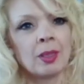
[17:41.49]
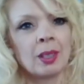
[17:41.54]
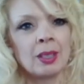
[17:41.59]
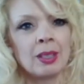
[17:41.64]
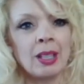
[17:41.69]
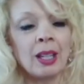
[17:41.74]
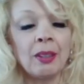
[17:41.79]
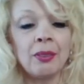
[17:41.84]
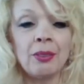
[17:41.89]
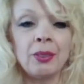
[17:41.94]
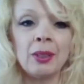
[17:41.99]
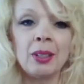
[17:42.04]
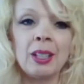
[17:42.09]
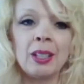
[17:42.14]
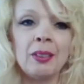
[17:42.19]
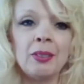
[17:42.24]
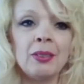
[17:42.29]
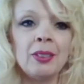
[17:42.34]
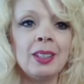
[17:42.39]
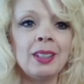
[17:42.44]
Is that
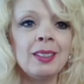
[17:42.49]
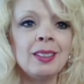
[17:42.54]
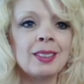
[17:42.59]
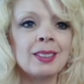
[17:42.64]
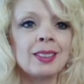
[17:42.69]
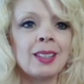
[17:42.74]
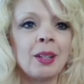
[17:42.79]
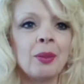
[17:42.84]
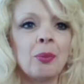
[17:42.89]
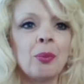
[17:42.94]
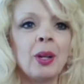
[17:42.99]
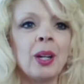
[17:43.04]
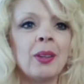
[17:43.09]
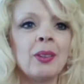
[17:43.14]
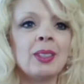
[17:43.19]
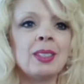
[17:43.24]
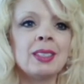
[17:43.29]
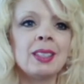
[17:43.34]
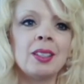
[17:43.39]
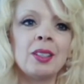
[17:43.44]
forgiveness? And
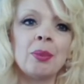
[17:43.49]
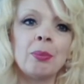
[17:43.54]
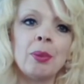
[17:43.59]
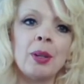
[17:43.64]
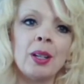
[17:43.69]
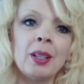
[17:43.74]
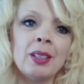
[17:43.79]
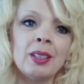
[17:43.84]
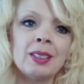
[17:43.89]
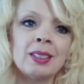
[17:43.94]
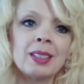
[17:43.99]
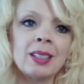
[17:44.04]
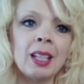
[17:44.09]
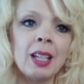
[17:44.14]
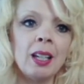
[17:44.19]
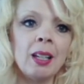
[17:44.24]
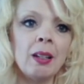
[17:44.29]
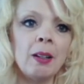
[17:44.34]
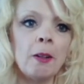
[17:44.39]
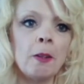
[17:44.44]
where is it upon a
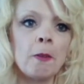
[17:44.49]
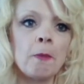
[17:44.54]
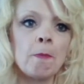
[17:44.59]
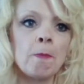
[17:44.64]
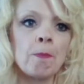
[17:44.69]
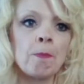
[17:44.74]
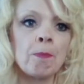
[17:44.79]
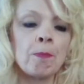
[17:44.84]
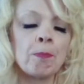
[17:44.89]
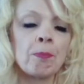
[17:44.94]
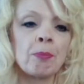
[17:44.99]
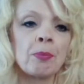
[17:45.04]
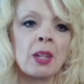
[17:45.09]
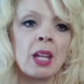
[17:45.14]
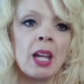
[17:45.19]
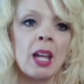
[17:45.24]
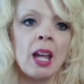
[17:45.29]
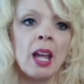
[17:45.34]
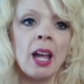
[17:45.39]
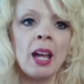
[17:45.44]
scale?
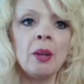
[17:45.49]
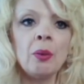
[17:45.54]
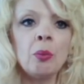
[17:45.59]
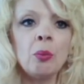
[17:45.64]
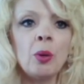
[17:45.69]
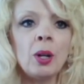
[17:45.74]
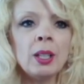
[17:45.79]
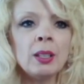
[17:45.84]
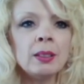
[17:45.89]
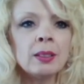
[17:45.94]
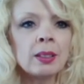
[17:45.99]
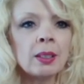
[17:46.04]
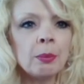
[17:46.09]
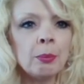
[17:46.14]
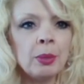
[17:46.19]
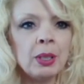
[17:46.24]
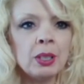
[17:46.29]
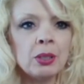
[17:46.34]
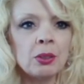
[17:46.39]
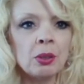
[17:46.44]
And ones
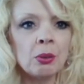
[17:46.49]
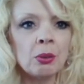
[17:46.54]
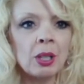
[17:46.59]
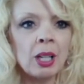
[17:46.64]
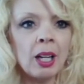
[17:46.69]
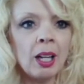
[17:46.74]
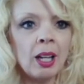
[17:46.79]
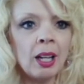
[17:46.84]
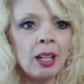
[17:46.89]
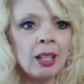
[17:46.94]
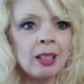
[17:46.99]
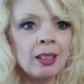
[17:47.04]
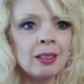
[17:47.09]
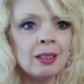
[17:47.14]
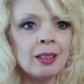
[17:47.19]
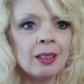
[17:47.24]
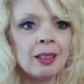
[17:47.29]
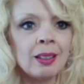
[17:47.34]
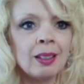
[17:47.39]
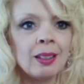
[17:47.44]
can be so
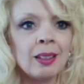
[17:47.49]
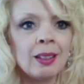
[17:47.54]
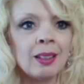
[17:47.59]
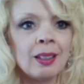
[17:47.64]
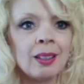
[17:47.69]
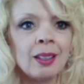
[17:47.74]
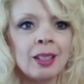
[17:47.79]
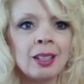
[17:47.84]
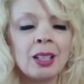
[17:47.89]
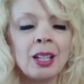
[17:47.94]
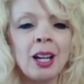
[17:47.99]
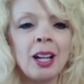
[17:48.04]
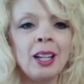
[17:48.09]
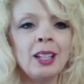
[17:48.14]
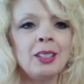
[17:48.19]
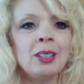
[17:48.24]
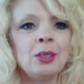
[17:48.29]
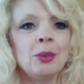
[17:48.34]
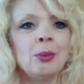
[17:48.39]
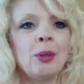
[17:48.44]
kind
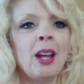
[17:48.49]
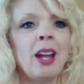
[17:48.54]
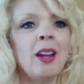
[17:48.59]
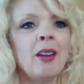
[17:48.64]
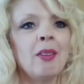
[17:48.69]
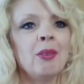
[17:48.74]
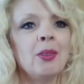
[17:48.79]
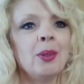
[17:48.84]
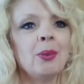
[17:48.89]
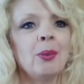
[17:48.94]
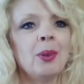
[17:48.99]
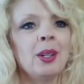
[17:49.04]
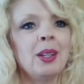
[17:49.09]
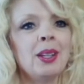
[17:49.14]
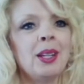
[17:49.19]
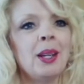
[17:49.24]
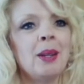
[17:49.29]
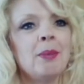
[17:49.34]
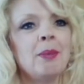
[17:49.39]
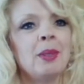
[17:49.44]
to
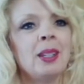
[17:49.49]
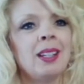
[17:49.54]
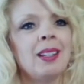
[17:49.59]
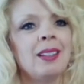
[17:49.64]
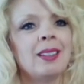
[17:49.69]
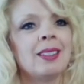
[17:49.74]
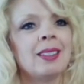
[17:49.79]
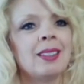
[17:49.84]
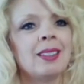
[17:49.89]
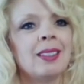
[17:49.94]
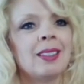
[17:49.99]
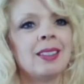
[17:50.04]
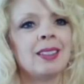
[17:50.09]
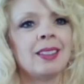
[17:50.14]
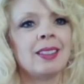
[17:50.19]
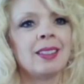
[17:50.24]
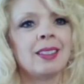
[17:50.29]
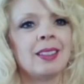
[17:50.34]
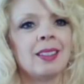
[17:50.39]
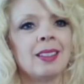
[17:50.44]
everyone they meet,
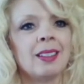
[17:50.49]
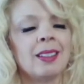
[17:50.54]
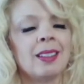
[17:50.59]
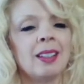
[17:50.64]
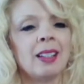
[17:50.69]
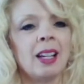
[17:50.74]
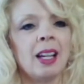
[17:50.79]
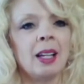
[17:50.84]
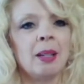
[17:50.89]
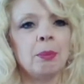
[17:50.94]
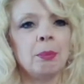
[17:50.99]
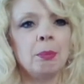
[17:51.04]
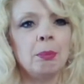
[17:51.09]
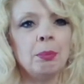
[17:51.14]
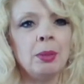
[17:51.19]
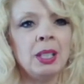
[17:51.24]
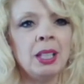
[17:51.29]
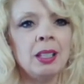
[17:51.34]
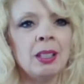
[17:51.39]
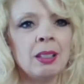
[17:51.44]
and
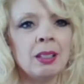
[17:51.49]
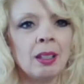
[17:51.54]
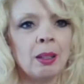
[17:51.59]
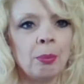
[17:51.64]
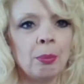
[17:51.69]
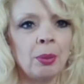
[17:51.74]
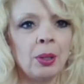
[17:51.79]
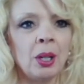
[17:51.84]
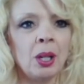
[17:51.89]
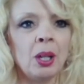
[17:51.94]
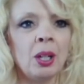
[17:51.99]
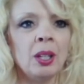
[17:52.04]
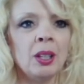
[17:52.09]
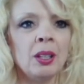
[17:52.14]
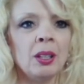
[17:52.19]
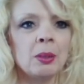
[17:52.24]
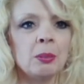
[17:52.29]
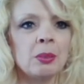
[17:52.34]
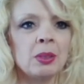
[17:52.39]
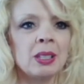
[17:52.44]
beat
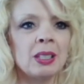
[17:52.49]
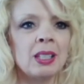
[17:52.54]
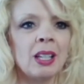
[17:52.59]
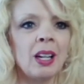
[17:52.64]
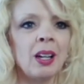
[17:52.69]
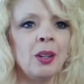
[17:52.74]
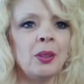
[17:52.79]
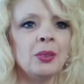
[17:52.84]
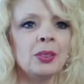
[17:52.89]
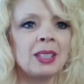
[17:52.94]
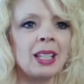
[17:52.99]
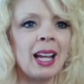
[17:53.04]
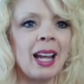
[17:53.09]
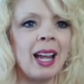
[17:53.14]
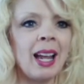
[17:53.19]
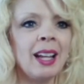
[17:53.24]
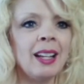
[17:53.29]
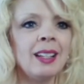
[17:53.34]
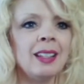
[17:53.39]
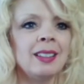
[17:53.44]
upon themselves
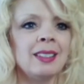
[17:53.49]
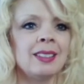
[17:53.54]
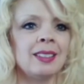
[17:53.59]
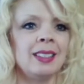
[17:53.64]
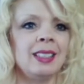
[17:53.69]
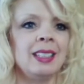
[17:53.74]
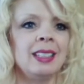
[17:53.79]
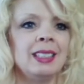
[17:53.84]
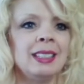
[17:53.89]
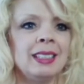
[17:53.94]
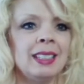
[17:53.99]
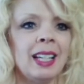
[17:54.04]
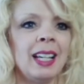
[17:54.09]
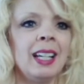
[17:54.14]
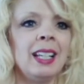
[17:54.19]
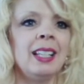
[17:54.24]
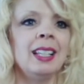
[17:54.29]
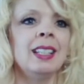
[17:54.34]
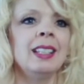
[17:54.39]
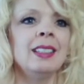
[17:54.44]
endlessly,
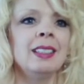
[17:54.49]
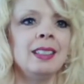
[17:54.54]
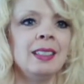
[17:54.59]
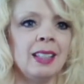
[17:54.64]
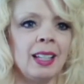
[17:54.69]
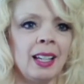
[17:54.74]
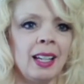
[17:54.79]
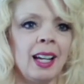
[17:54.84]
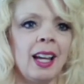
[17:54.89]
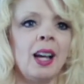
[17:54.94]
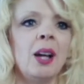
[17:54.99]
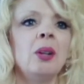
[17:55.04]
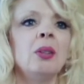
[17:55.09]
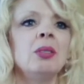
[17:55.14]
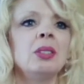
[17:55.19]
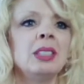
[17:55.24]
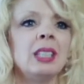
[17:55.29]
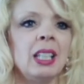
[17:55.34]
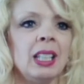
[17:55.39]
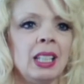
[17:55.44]
day in, day
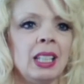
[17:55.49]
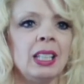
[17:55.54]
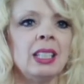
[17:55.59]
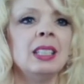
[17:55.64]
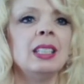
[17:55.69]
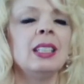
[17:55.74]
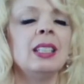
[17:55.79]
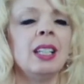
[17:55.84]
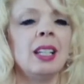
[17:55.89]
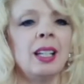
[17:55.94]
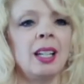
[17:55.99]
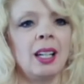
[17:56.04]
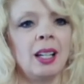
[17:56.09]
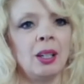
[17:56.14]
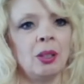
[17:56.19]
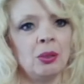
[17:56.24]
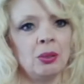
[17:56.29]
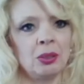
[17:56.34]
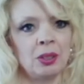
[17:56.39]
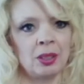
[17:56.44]
out, day in, day
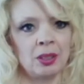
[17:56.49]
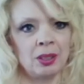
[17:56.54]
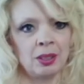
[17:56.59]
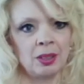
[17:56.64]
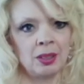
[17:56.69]
out.